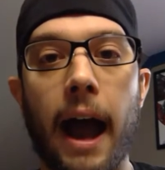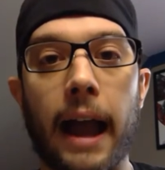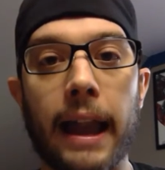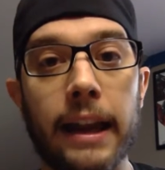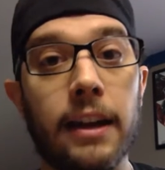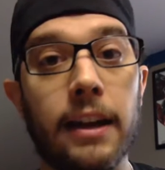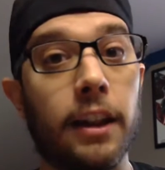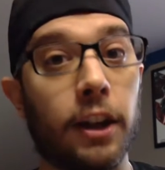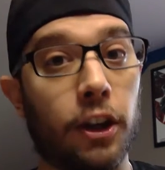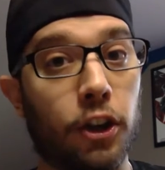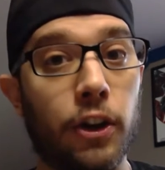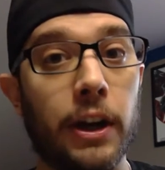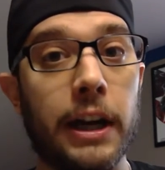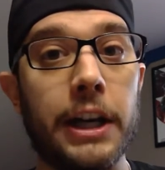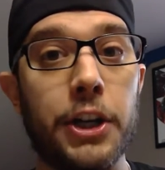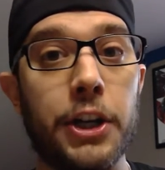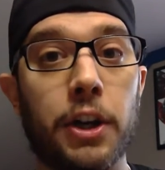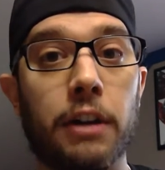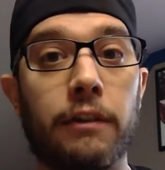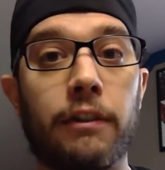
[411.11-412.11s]
into the
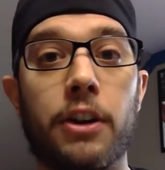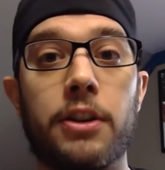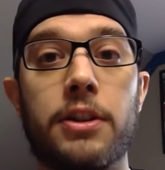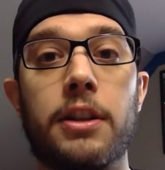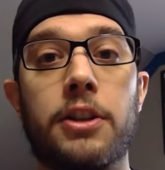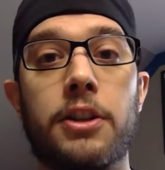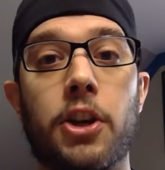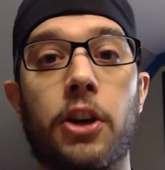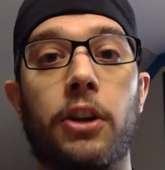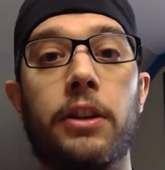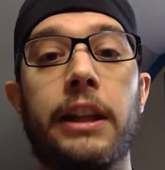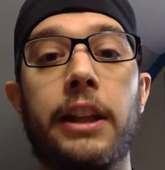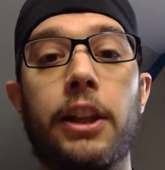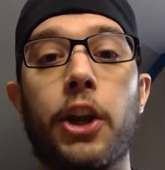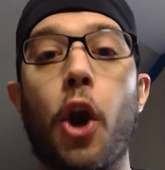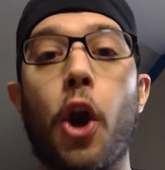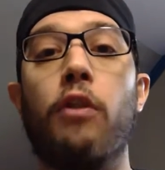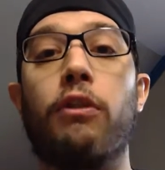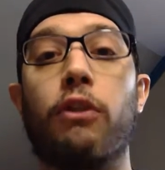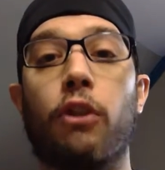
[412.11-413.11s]
Creed universe and certainly
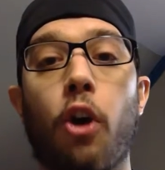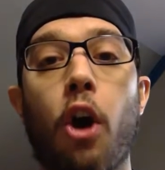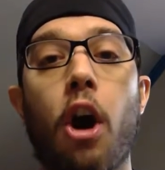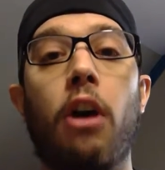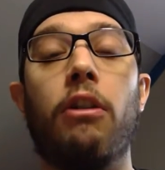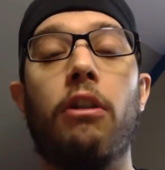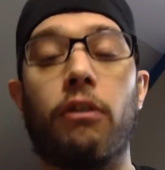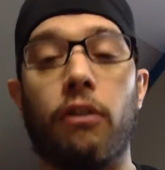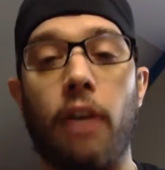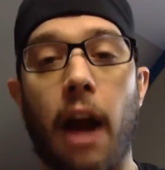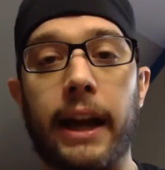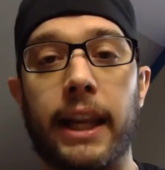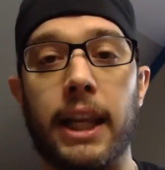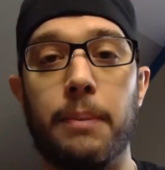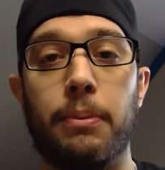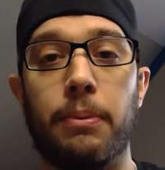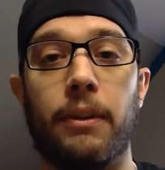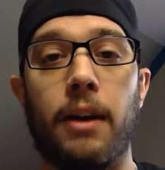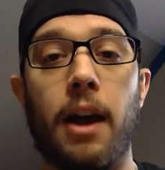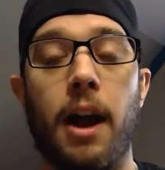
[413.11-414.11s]
the overall Rocky